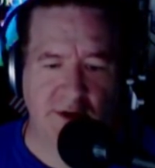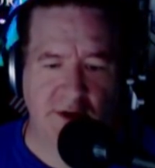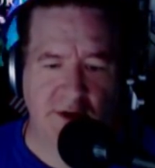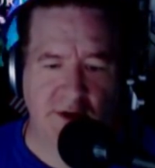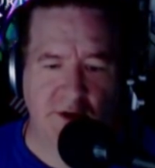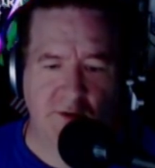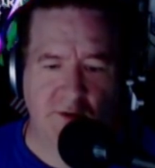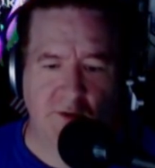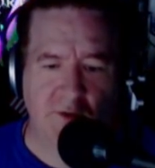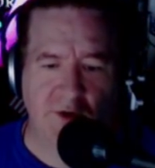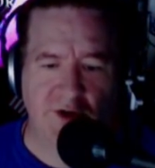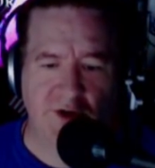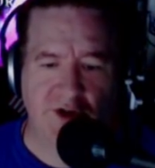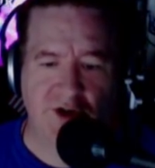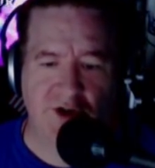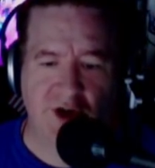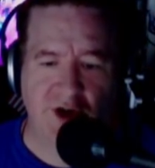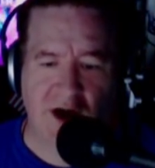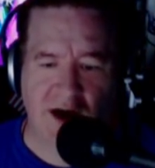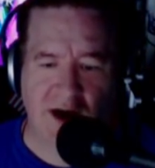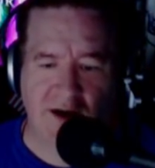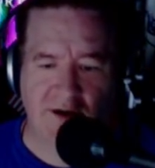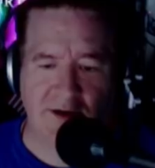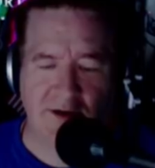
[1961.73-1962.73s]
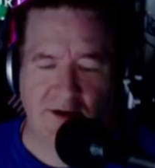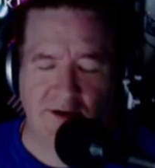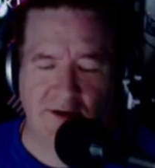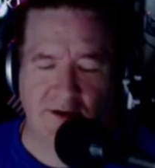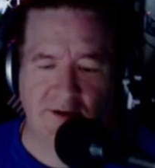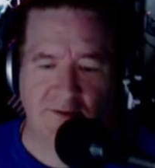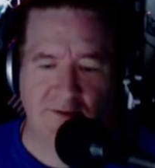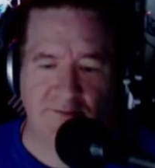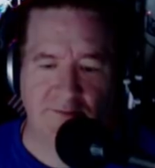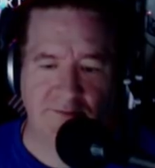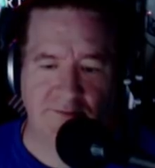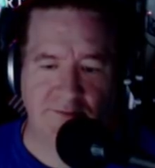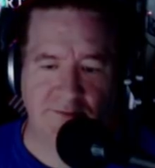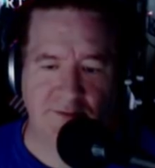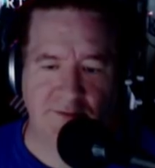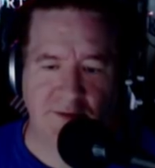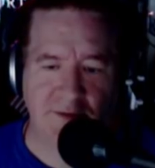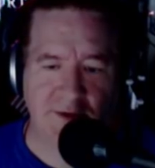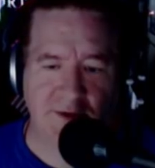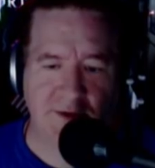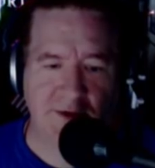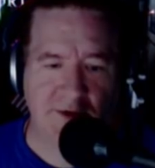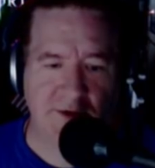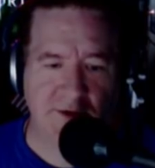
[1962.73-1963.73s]
was shocked.
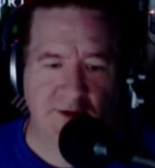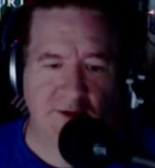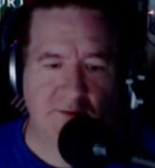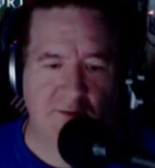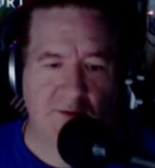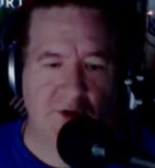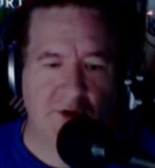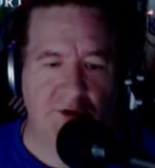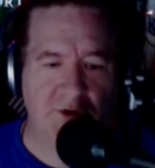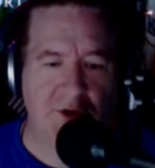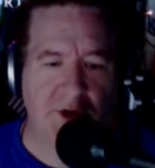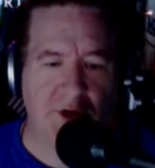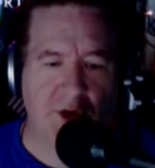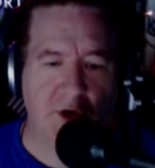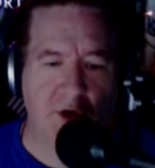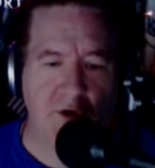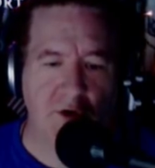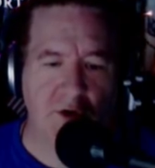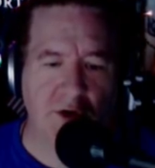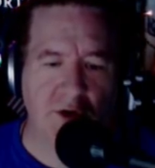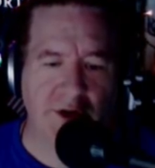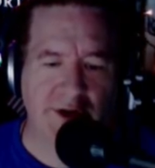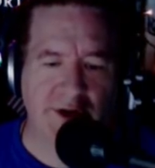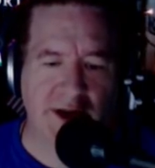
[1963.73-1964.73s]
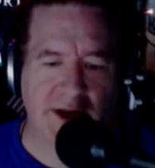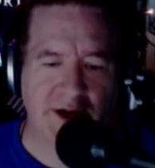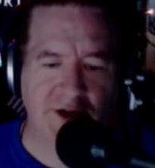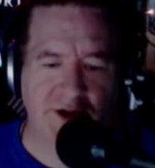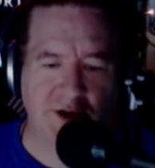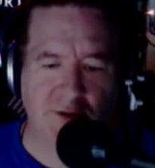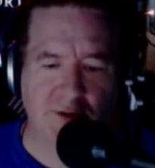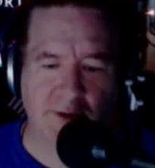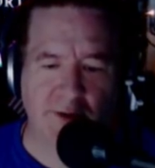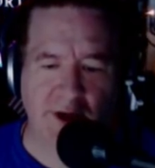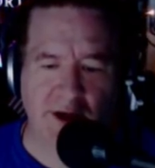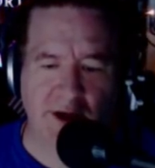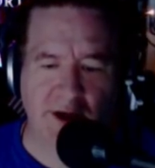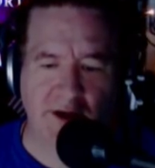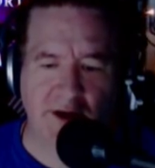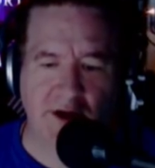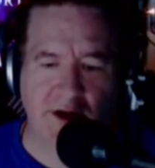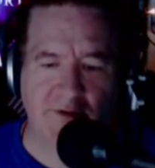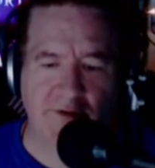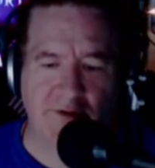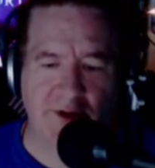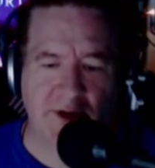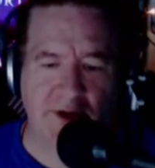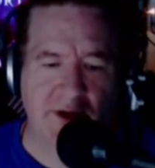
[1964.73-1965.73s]
Both the local and national media
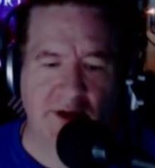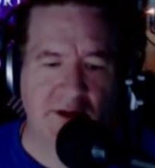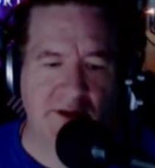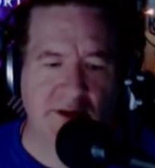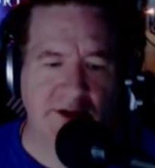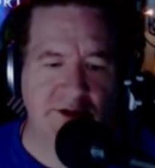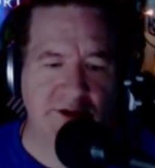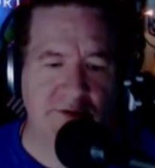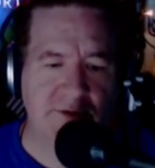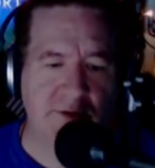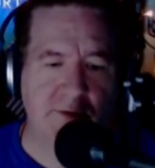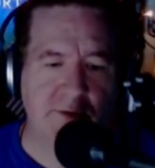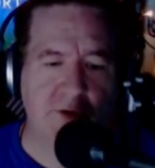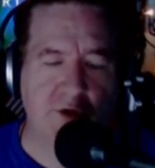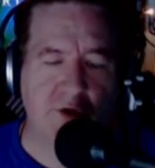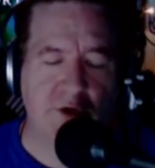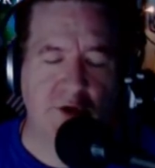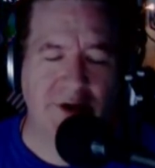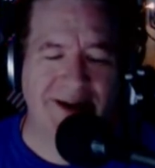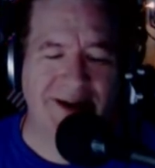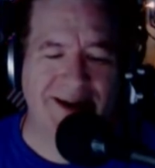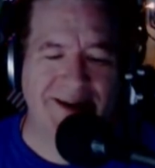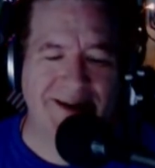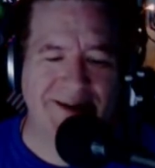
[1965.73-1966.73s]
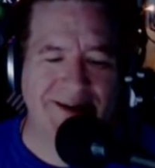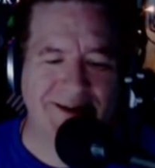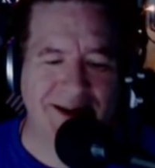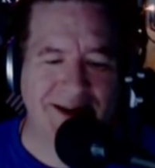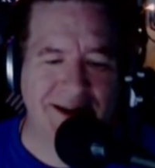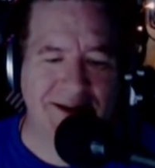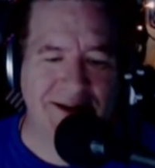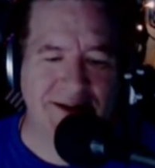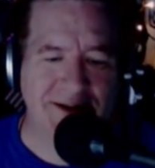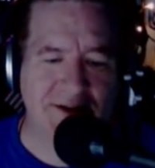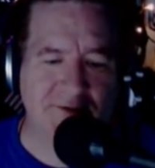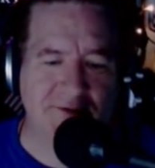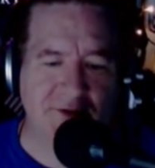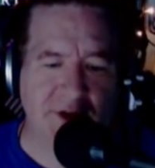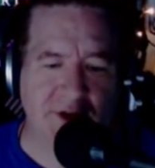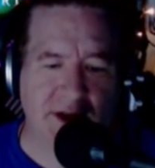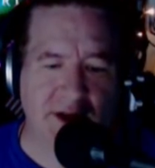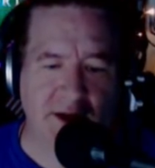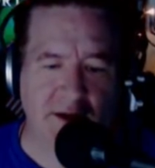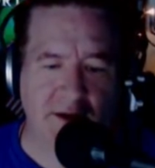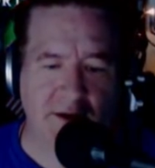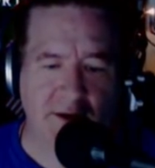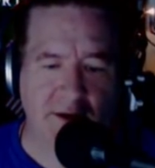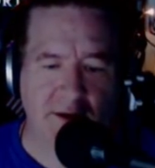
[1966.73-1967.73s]
covered the killings and reported
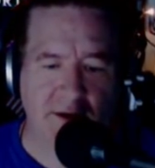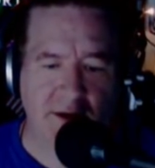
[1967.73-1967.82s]
extensively